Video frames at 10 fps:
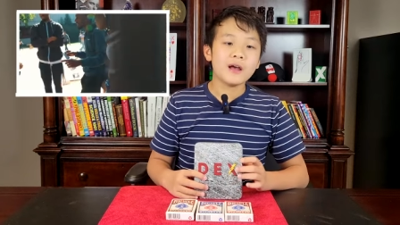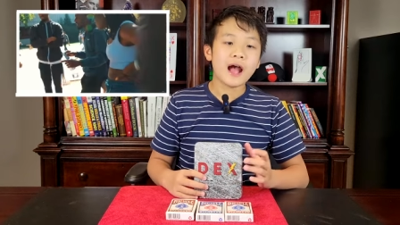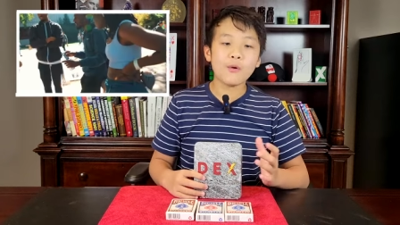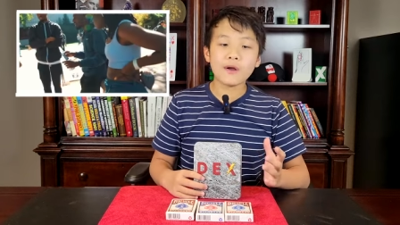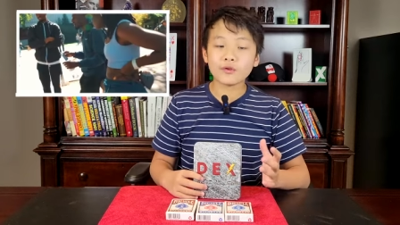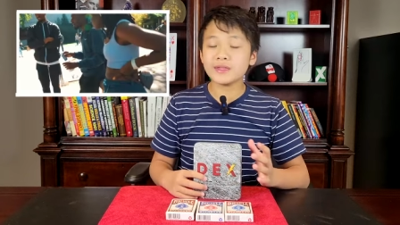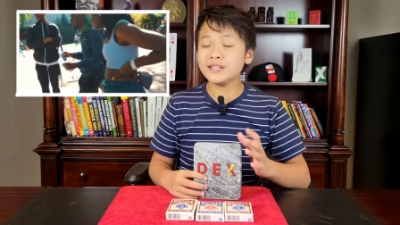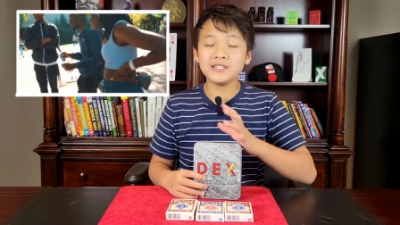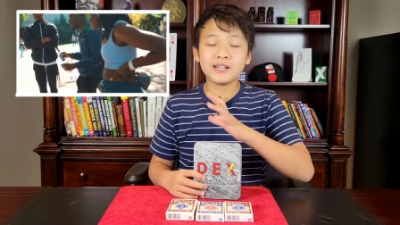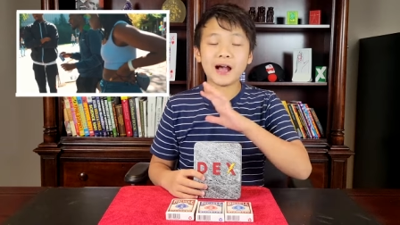However,
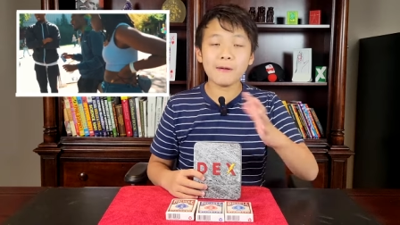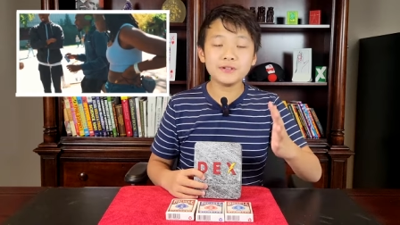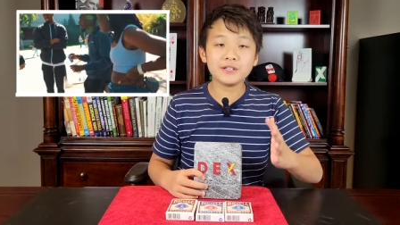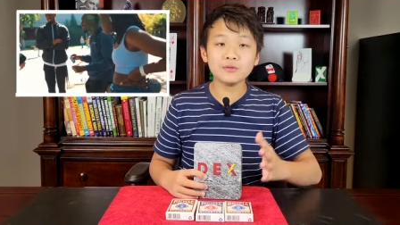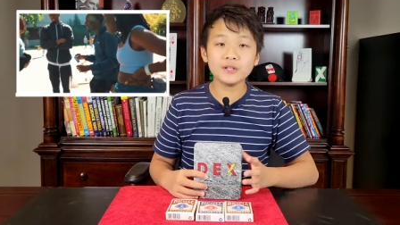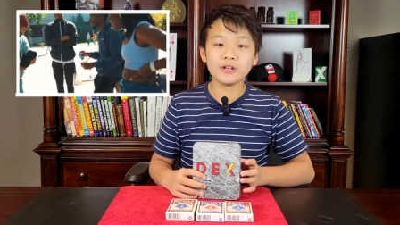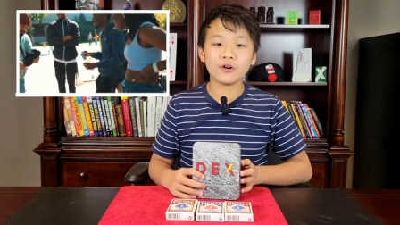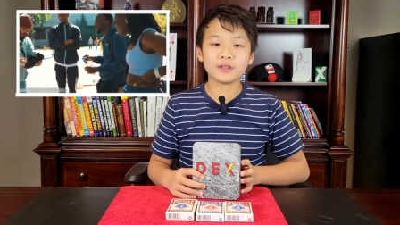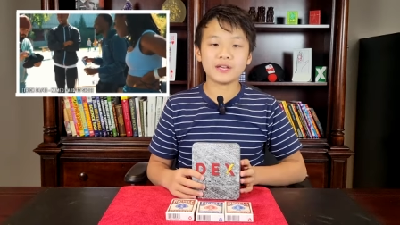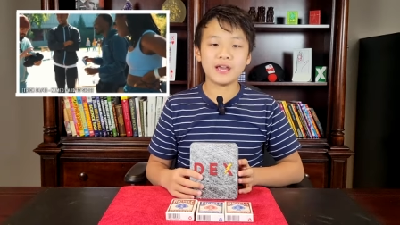this is absolutely
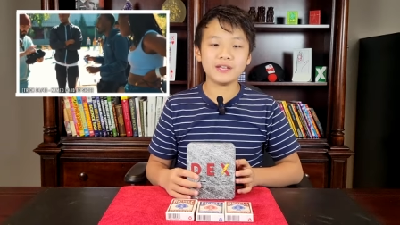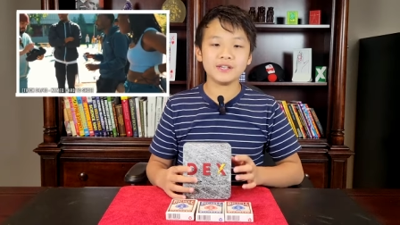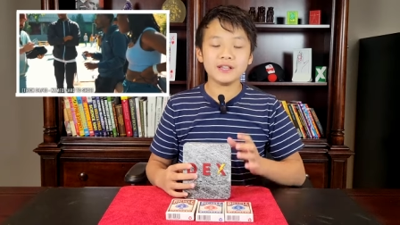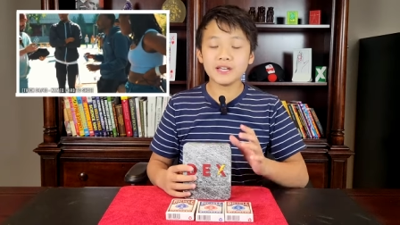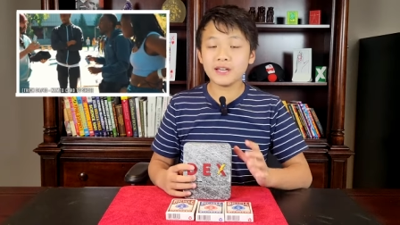not the case.